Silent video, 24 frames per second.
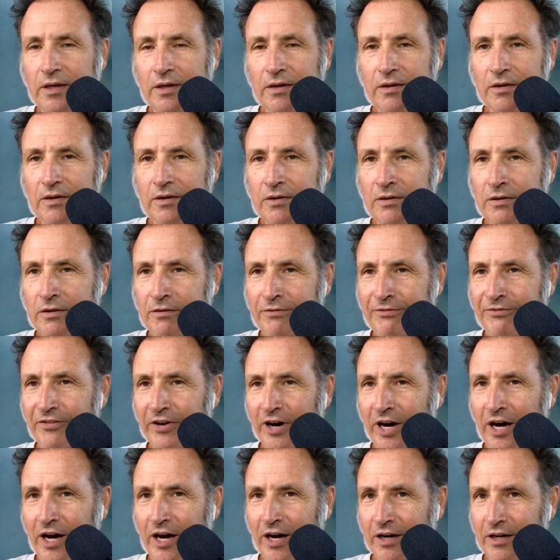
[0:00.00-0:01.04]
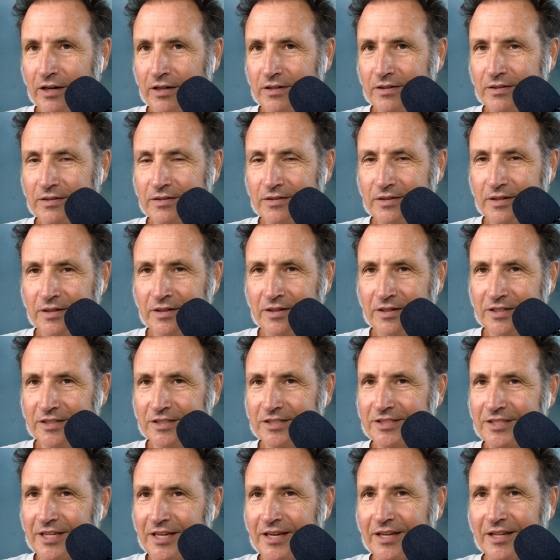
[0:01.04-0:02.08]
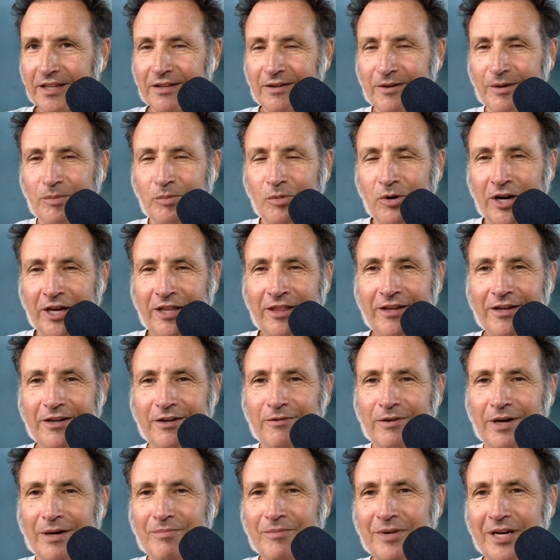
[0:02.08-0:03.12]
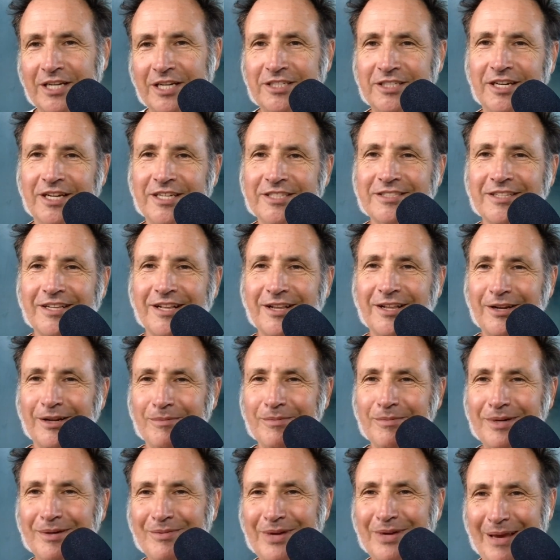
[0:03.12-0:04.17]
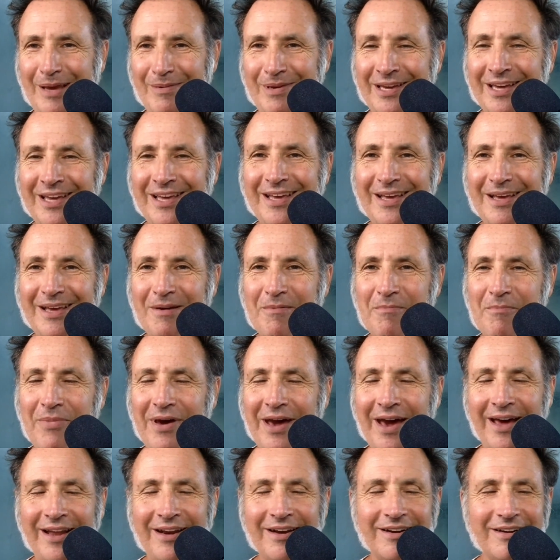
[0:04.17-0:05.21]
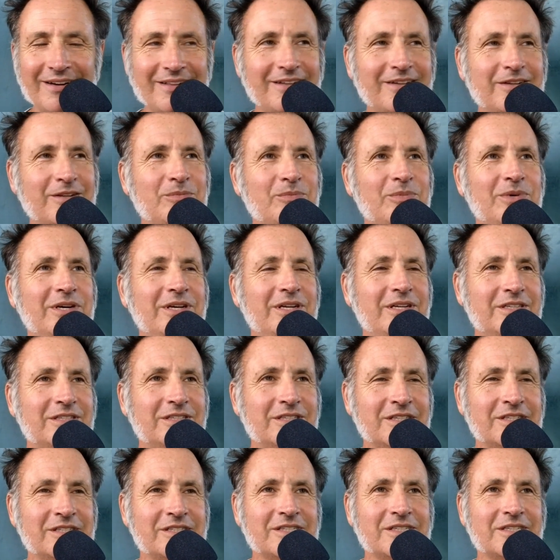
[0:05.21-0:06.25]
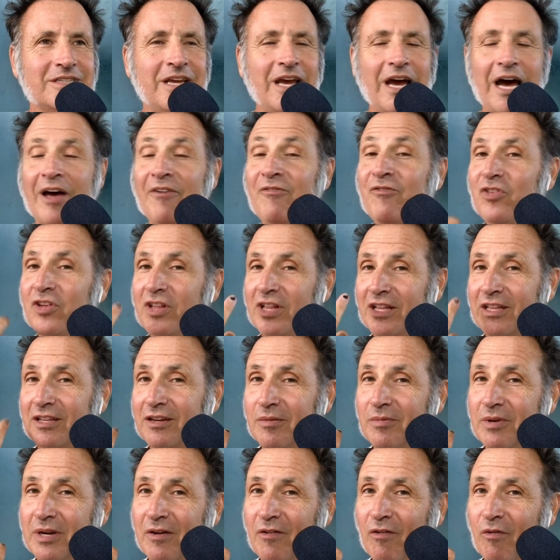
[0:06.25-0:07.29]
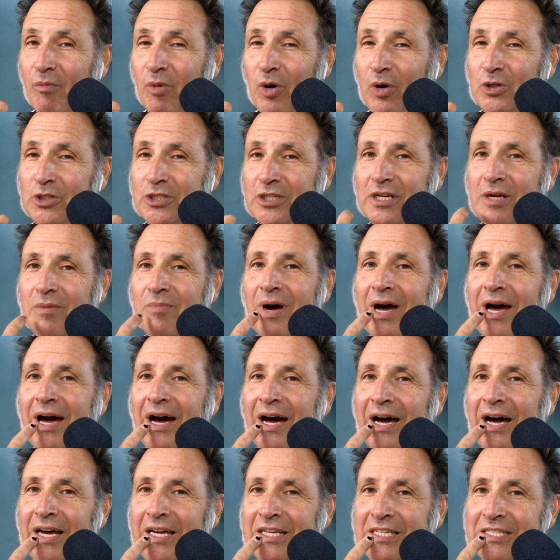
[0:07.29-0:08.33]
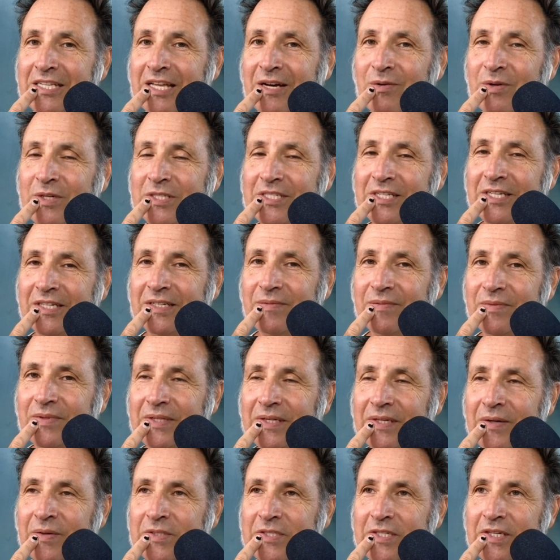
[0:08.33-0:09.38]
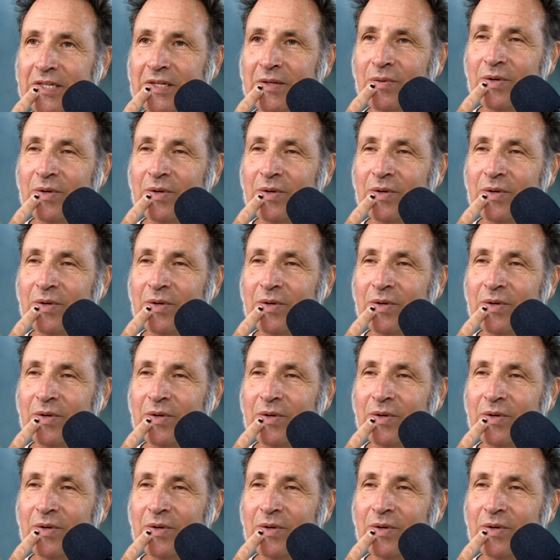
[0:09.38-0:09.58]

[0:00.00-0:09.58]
Hoofa. I'll just take a little breath here, rub my chest a little bit, maybe pat it a little bit, and just, yeah, I feel a little bit of emotion in my eyes. That was a good one.